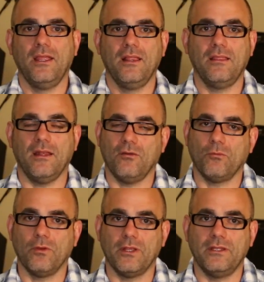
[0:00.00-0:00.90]
that
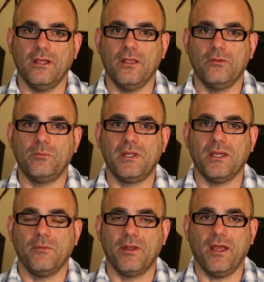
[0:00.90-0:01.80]
it really does
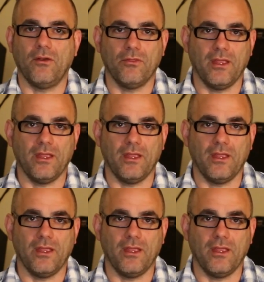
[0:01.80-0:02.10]
become an idol,